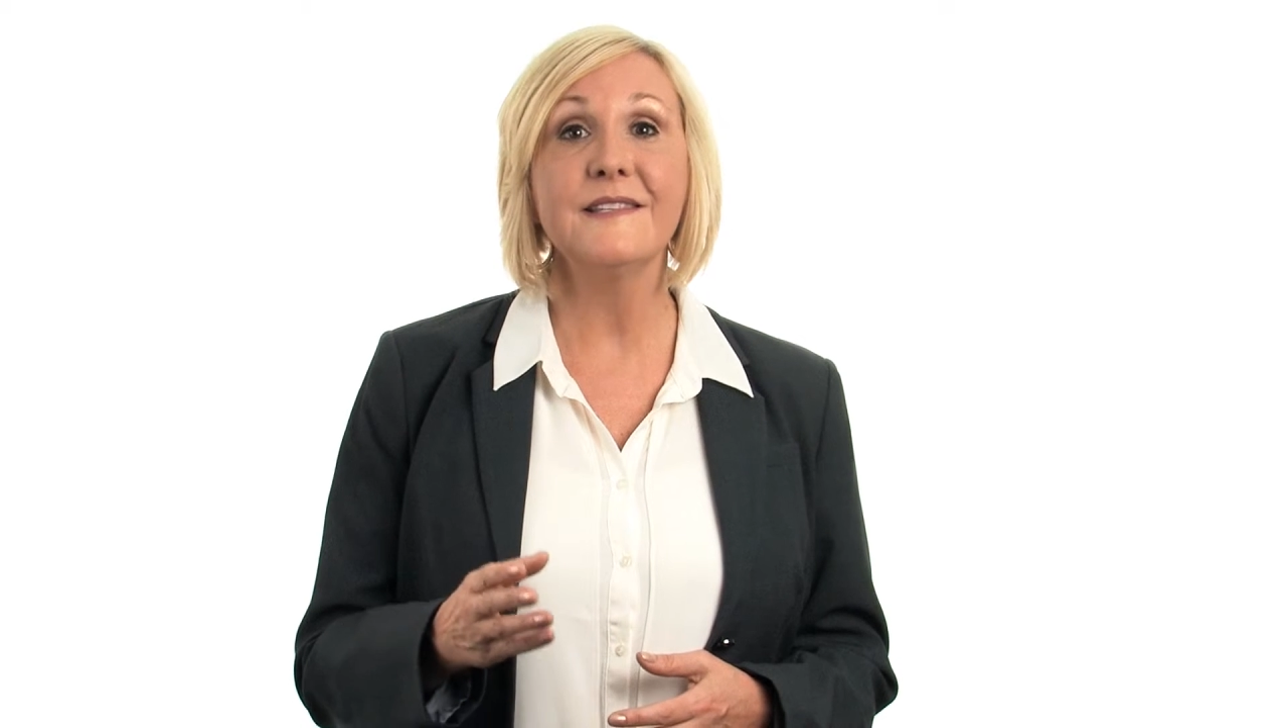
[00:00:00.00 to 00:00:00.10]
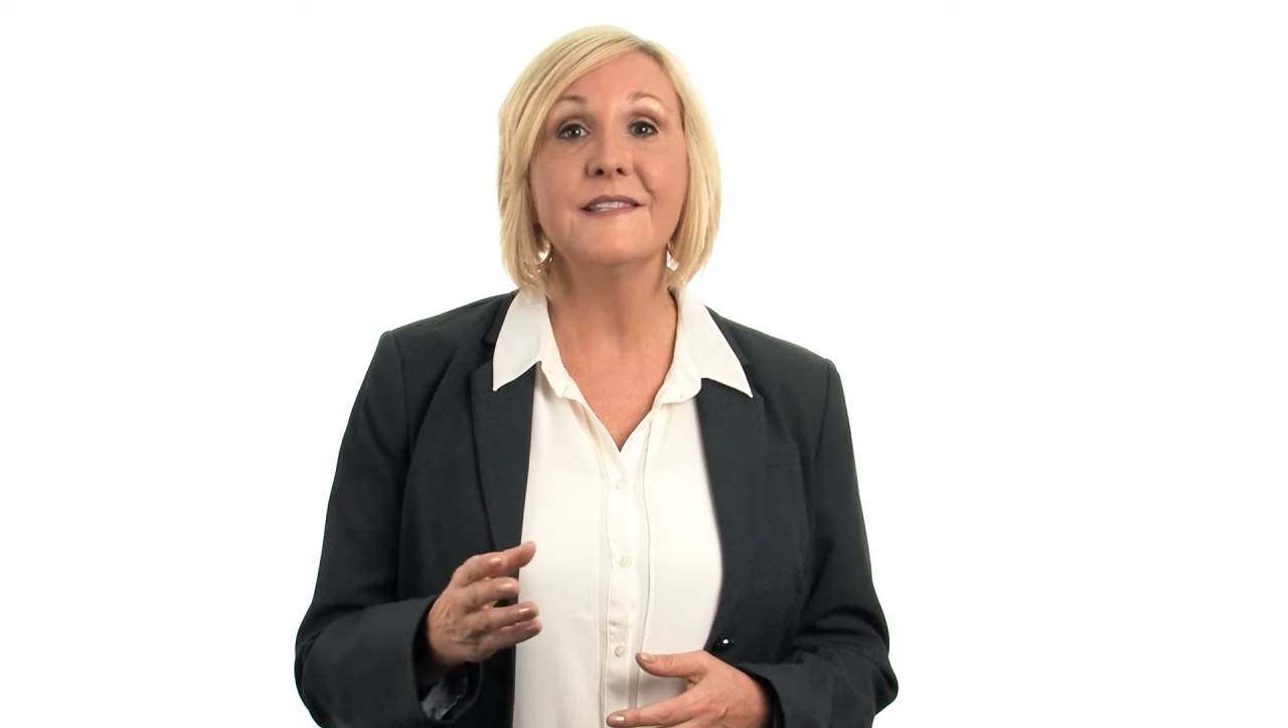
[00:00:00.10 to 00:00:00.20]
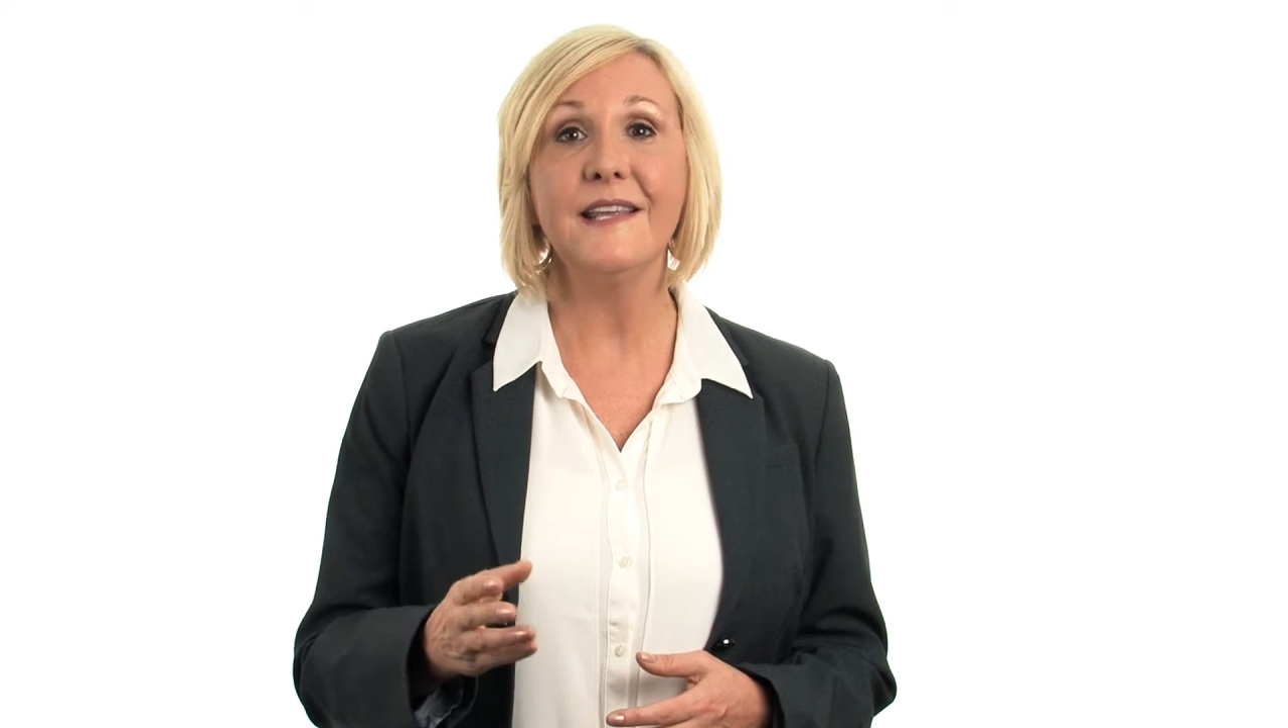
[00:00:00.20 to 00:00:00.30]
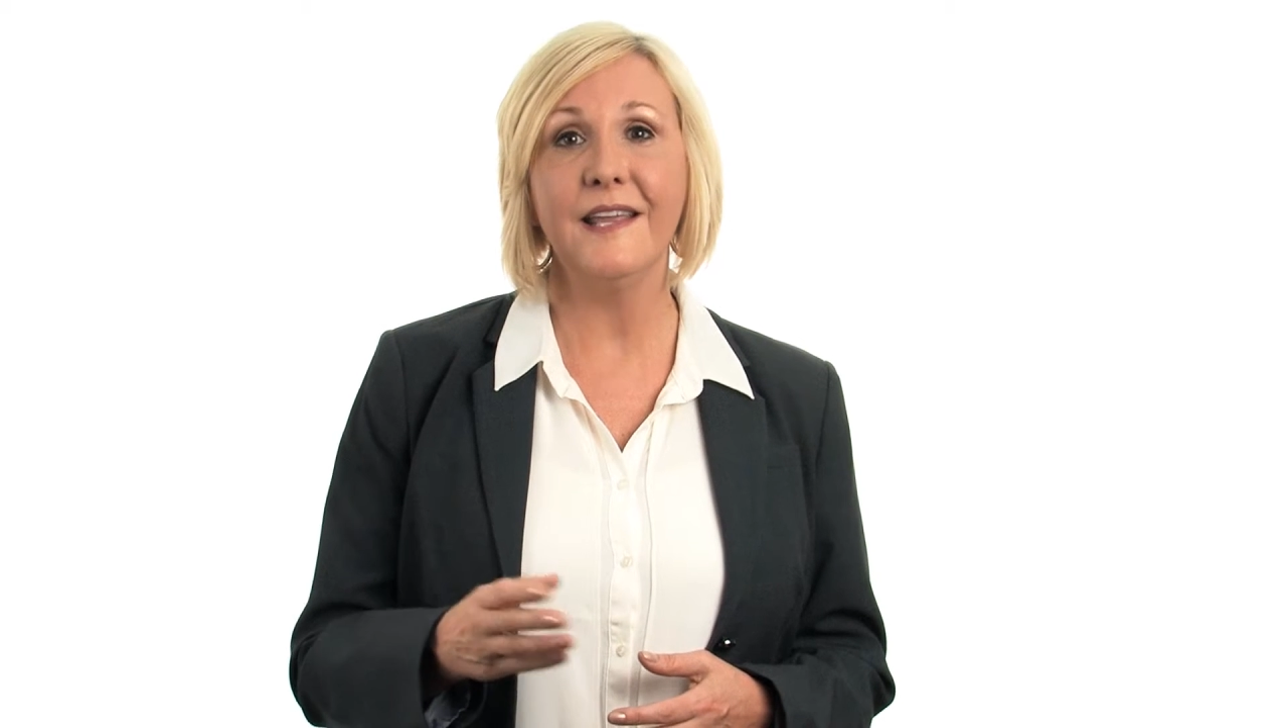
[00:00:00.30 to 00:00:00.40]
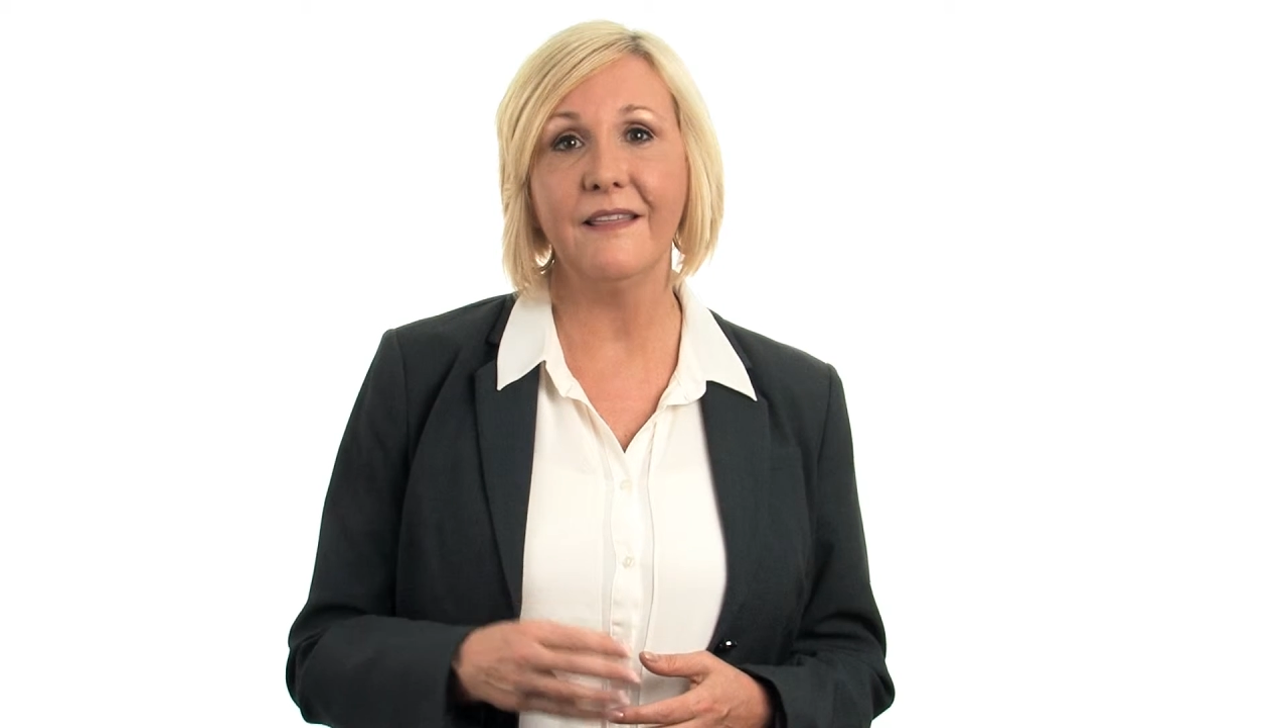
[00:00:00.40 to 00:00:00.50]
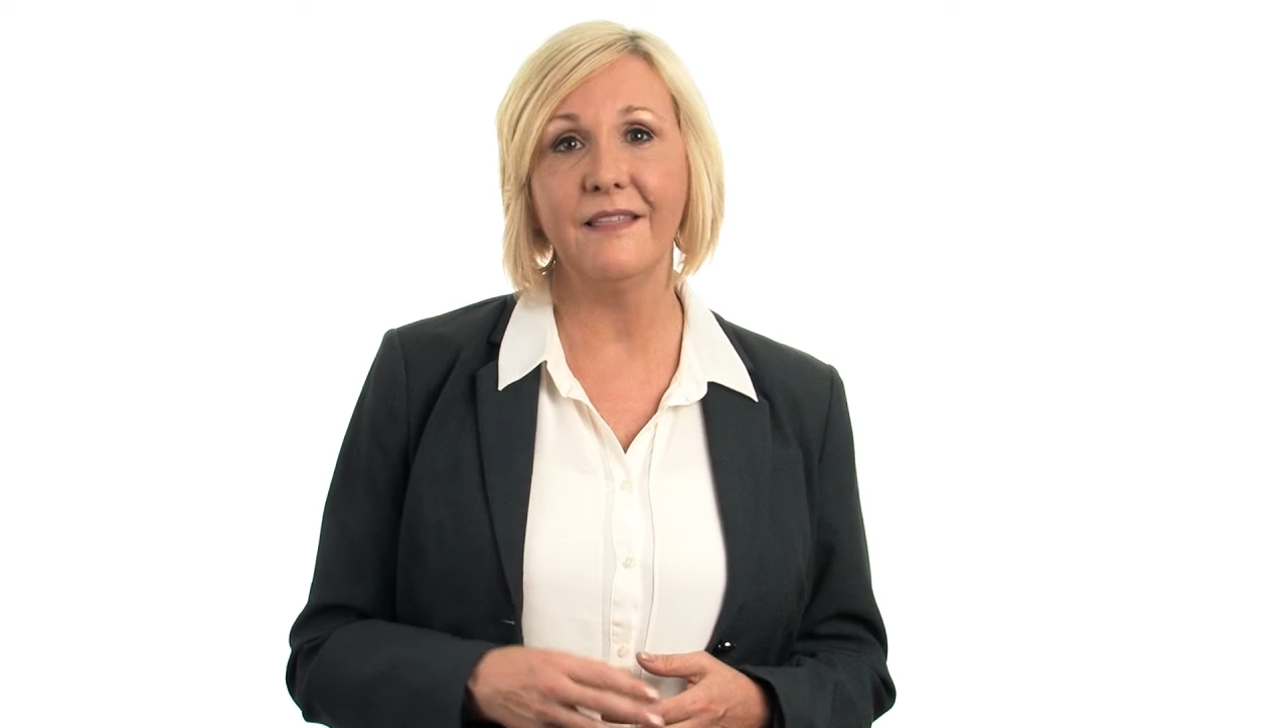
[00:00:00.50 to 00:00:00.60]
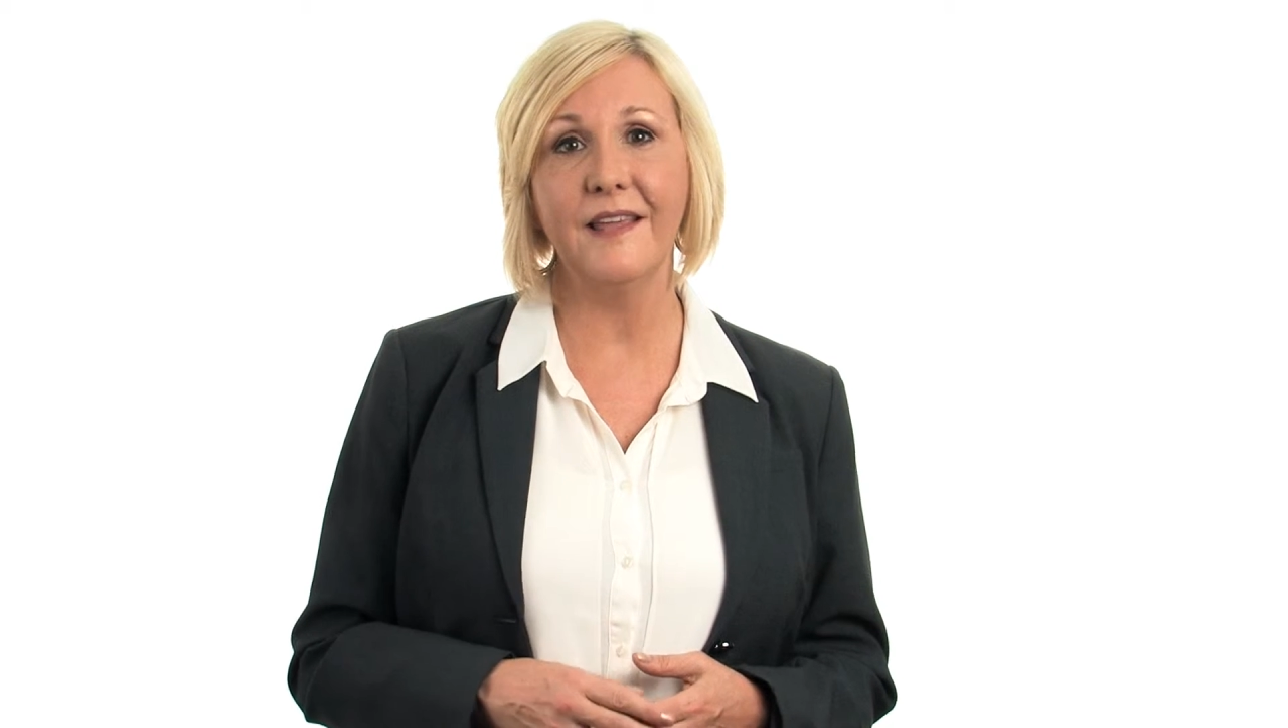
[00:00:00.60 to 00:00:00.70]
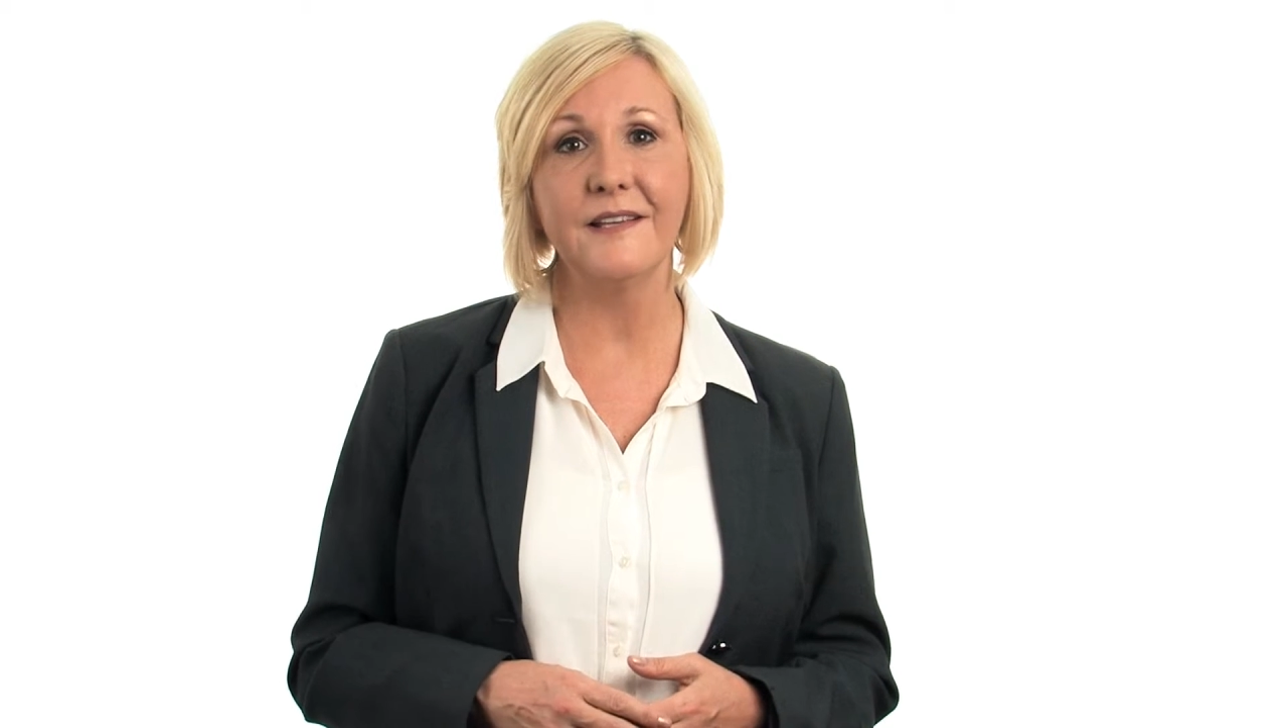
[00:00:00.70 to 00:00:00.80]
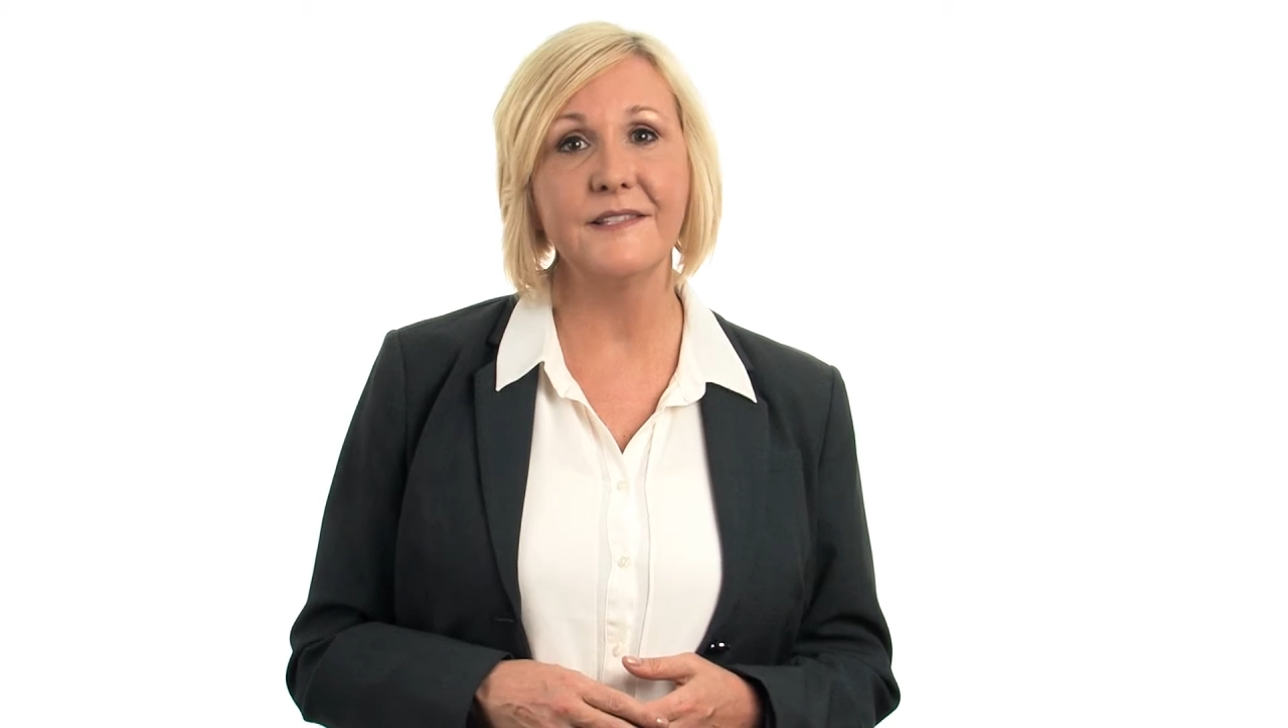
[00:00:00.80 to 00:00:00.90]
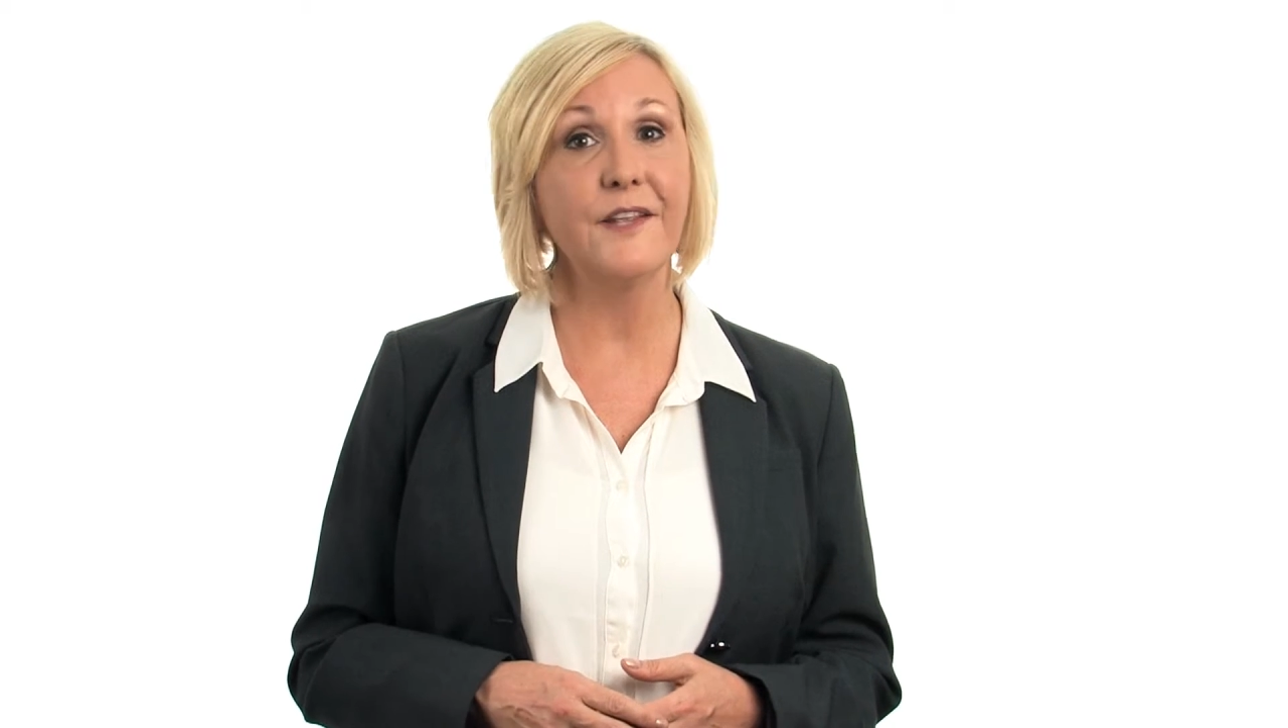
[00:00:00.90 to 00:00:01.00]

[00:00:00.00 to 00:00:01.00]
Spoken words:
seeing things